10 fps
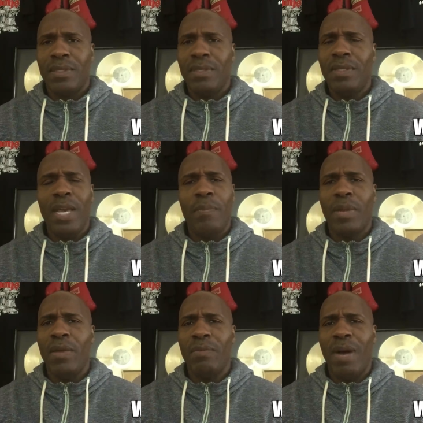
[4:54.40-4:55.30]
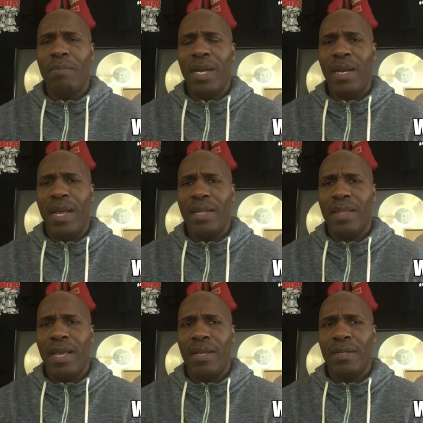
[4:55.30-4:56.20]
you can't play with my money
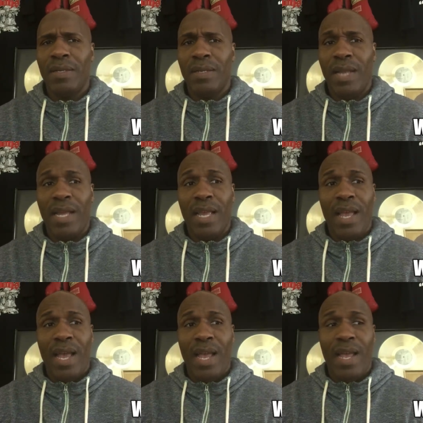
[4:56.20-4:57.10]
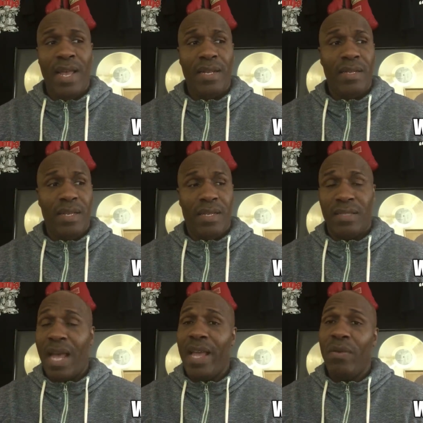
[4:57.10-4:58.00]
like that. Like, and
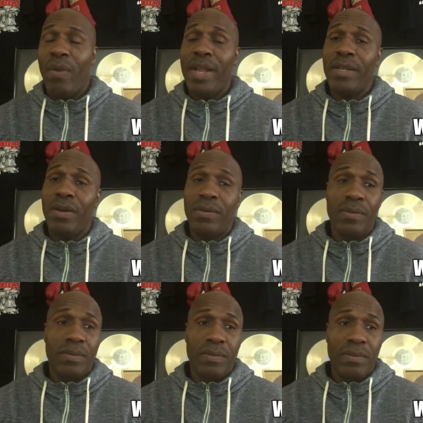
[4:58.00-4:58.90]
because I ain't waiting on